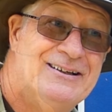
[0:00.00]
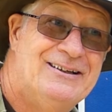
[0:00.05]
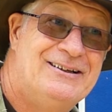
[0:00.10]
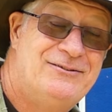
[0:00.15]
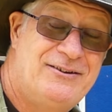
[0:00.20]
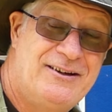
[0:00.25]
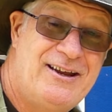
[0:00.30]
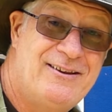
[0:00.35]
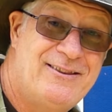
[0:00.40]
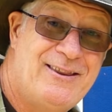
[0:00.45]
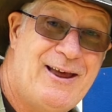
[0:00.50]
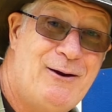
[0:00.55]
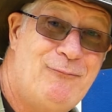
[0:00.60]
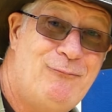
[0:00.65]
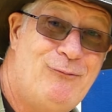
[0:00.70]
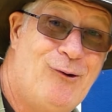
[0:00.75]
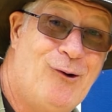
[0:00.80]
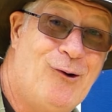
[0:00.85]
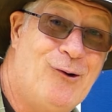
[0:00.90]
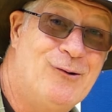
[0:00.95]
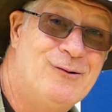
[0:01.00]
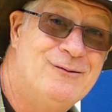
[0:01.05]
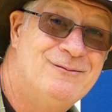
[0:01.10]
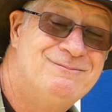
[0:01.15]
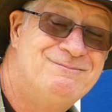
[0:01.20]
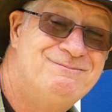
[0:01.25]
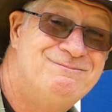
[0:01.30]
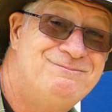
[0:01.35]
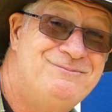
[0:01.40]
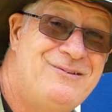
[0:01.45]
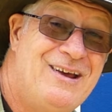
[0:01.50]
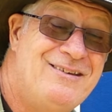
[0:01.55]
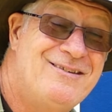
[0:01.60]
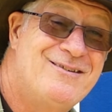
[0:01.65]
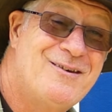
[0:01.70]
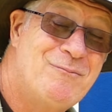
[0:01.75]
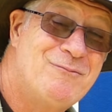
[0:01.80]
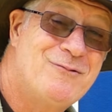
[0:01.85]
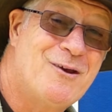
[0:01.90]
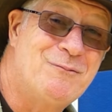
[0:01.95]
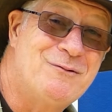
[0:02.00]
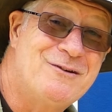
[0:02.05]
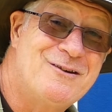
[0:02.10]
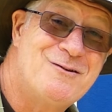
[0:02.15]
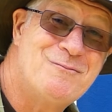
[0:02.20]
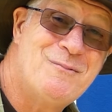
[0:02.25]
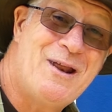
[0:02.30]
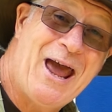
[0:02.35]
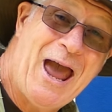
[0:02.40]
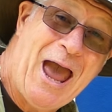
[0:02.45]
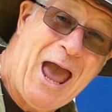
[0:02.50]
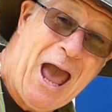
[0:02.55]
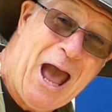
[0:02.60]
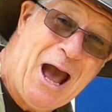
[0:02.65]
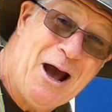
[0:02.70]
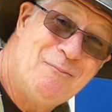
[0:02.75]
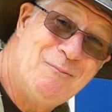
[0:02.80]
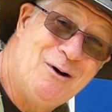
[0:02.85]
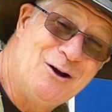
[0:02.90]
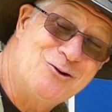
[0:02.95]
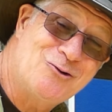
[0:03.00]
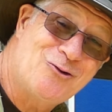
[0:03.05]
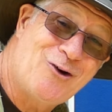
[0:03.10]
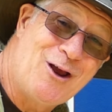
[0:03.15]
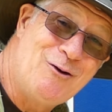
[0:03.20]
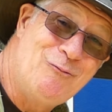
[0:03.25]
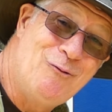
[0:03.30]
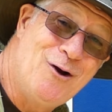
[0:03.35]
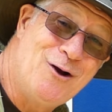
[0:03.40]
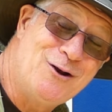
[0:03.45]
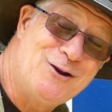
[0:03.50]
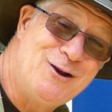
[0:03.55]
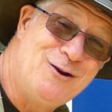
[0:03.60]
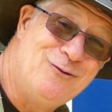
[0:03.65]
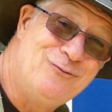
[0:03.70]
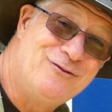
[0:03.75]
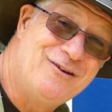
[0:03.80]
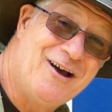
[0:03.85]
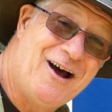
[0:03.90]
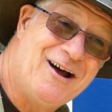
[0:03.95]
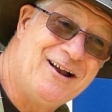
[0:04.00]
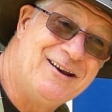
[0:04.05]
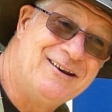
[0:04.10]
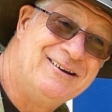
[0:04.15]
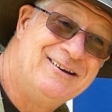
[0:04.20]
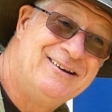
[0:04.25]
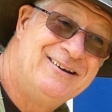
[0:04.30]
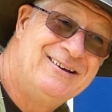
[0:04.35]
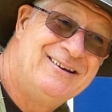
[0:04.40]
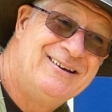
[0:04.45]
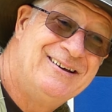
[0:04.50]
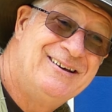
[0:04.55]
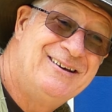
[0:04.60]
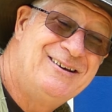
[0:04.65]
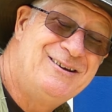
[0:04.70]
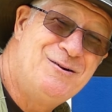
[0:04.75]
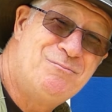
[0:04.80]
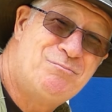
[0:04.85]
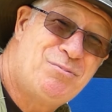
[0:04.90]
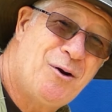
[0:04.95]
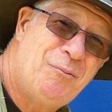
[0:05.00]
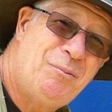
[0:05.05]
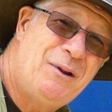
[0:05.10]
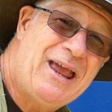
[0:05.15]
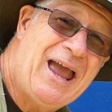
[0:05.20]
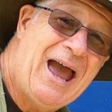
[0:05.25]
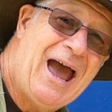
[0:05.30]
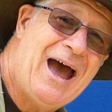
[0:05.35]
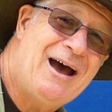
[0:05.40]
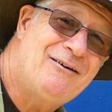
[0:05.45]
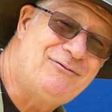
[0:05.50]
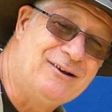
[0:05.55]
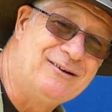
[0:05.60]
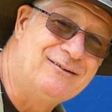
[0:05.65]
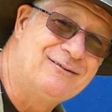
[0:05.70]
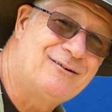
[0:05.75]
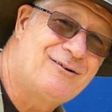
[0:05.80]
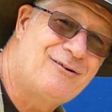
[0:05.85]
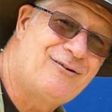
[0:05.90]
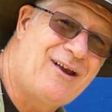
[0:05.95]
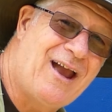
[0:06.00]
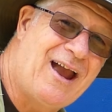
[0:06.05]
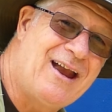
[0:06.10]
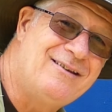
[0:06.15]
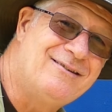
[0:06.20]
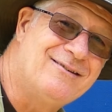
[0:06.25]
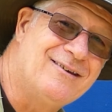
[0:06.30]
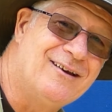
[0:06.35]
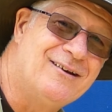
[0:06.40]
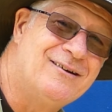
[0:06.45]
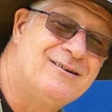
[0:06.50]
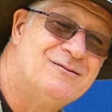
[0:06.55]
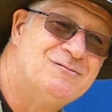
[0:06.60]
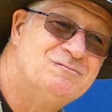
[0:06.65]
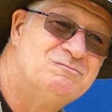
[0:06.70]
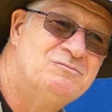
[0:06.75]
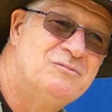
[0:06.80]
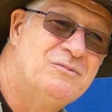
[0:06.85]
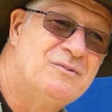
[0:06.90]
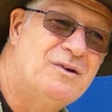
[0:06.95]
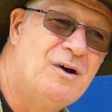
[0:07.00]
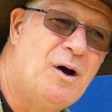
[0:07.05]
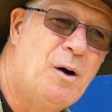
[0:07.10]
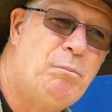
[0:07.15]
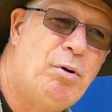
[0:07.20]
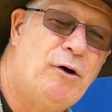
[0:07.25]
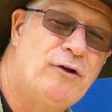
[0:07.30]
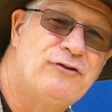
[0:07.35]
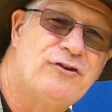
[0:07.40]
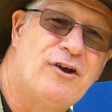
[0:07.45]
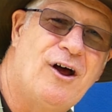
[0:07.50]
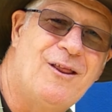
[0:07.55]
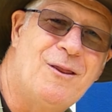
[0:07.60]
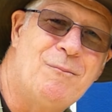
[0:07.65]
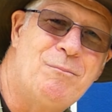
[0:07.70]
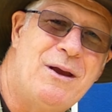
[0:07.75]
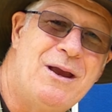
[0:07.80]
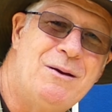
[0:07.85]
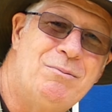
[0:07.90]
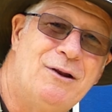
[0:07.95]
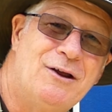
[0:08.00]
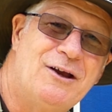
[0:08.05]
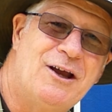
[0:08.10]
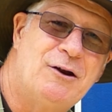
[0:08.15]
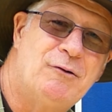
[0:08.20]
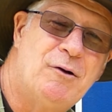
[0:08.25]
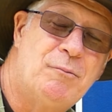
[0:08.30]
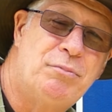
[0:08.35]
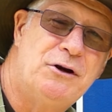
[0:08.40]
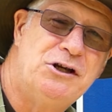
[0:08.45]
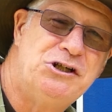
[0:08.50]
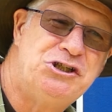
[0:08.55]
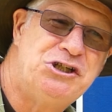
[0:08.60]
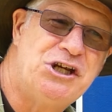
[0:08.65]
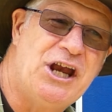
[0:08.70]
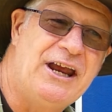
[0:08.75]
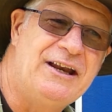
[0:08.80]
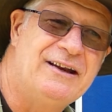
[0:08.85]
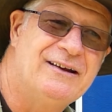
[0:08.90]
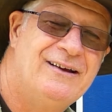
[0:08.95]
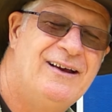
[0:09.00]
If you get that wrong, then sometimes it doesn't matter how much great work you've done, you probably haven't created a bonsai that people are going to appreciate.